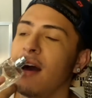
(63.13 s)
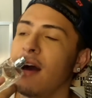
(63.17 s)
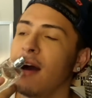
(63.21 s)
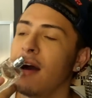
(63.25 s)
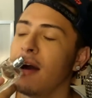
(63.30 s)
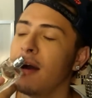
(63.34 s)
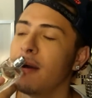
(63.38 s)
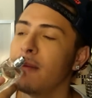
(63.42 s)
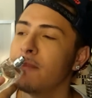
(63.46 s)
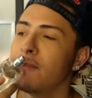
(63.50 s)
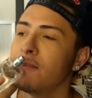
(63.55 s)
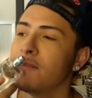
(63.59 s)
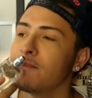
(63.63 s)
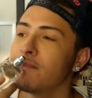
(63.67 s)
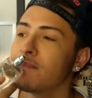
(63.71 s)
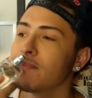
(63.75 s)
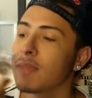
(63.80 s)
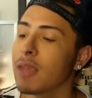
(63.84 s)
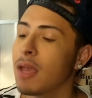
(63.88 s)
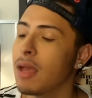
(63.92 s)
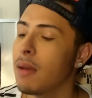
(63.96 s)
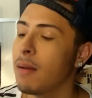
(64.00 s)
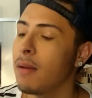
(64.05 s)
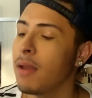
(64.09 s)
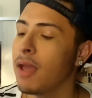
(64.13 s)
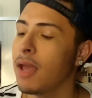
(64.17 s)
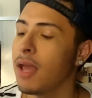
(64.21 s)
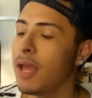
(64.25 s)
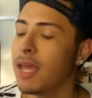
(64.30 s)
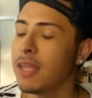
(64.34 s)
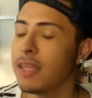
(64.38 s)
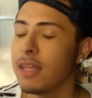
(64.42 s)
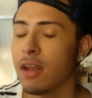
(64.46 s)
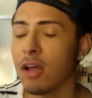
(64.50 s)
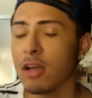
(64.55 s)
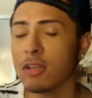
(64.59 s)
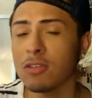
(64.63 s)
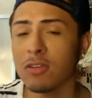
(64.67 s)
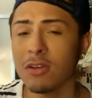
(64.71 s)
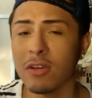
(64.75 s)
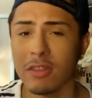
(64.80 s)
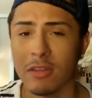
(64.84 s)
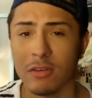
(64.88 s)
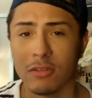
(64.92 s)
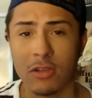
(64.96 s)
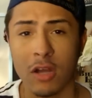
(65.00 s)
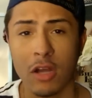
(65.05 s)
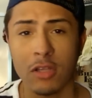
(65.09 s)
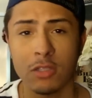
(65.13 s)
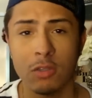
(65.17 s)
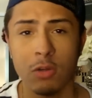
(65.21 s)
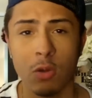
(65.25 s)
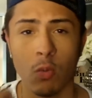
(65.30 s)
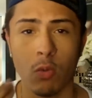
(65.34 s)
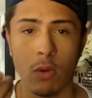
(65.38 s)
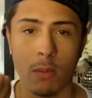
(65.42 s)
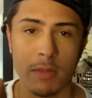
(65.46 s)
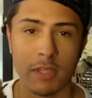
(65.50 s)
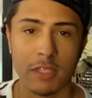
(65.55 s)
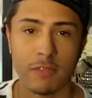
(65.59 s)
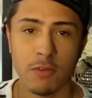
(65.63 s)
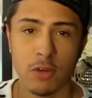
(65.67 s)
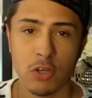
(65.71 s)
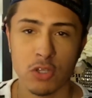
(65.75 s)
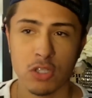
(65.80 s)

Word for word: Um, and it also there's also a women's